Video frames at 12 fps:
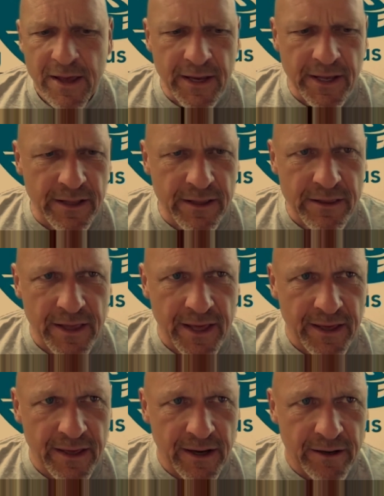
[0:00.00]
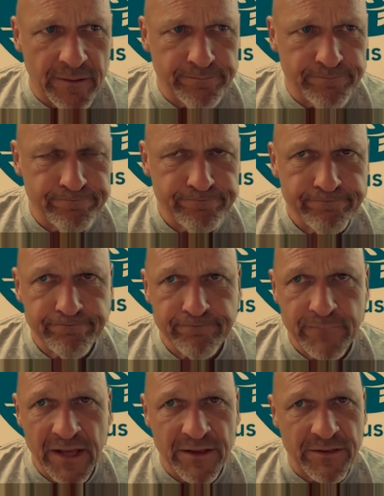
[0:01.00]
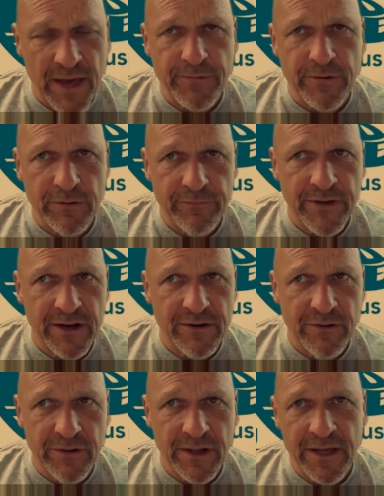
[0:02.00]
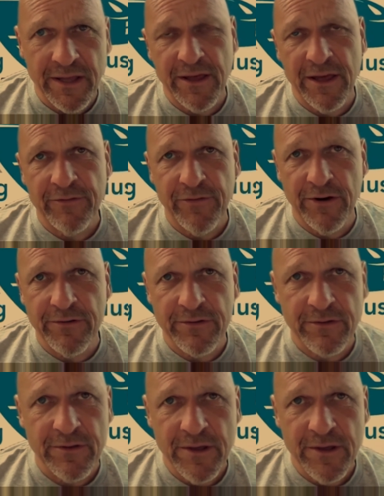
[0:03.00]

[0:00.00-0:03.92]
It is a exceptional vehicle as far as